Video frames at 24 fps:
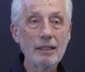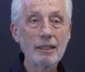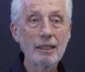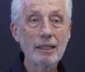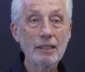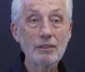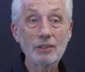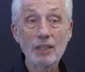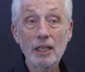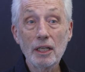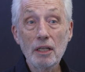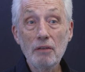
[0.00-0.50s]

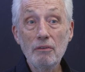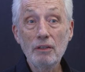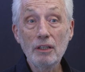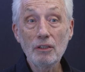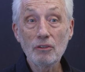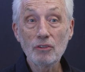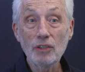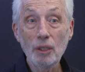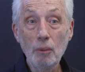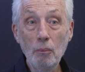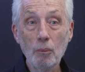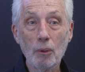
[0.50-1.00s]
It's not even a
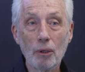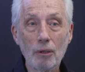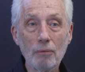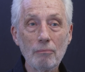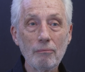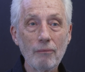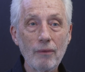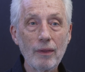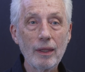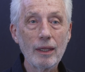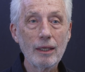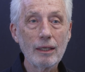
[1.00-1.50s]
symbol.
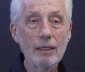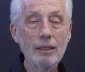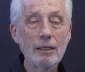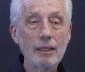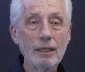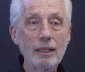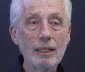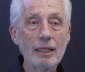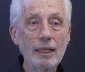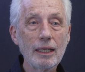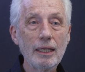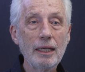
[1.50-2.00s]

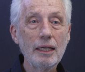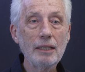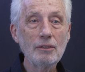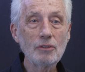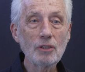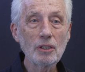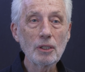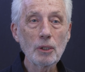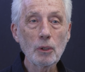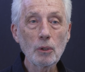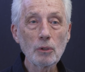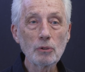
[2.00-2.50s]
It's a
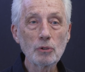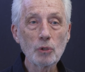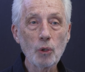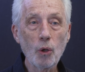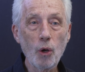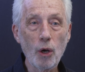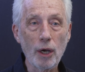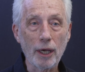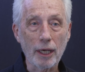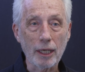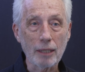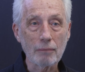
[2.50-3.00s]
little
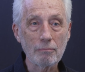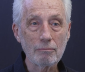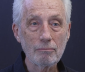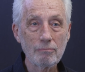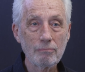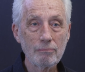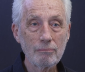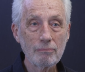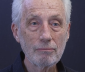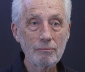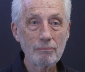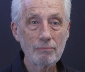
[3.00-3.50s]
drawing.
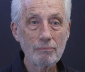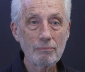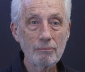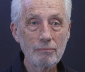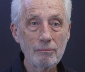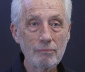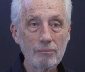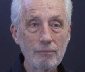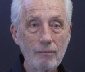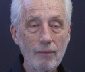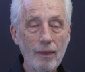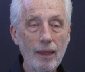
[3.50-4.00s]

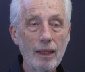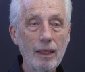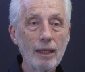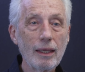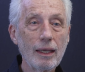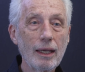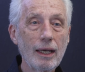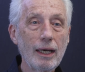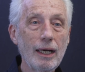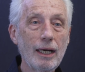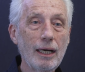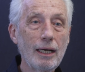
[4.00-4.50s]

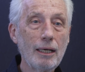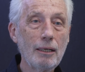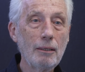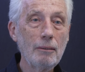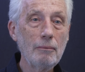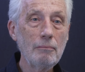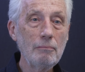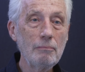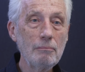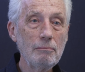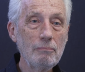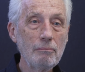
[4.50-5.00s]

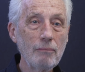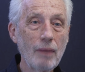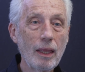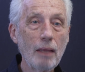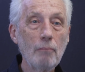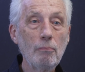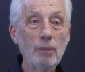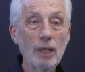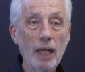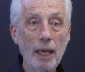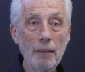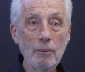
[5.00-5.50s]

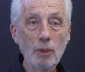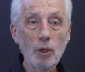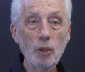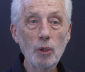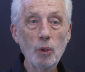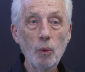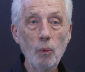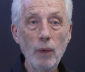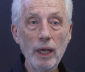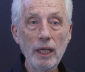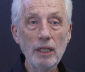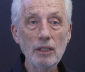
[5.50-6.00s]
But I'm going to
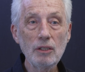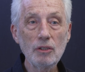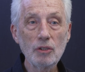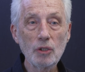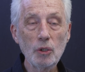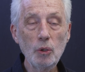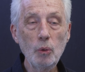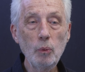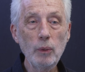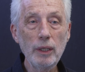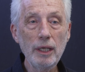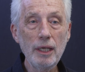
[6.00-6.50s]
wait
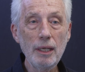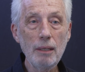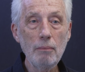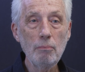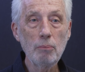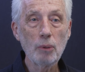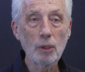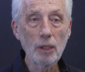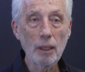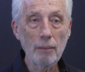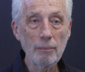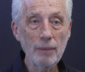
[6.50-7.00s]
until we
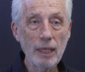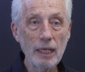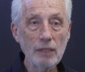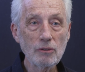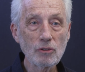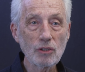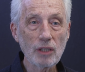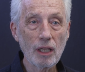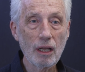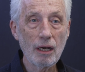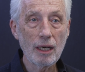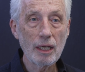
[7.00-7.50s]
pull up that
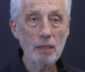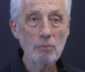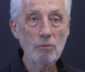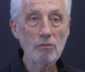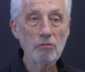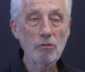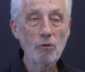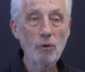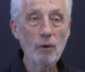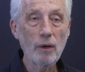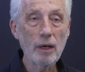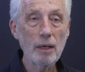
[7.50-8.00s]
slide
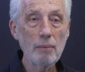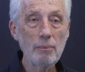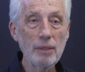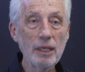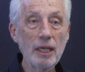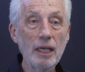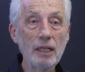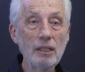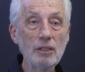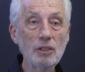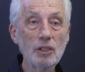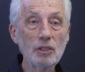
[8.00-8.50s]
before I
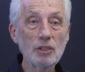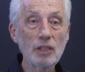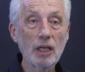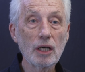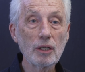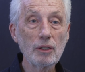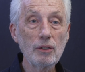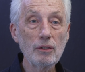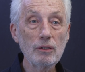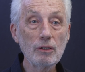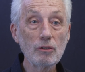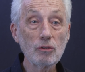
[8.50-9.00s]
begin to tell
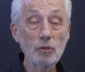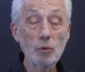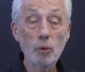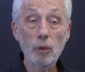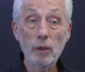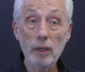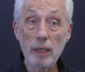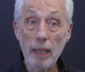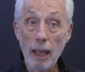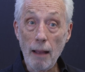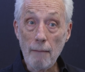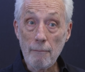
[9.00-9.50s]
you the
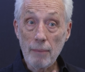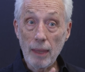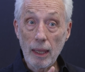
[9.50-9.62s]
story.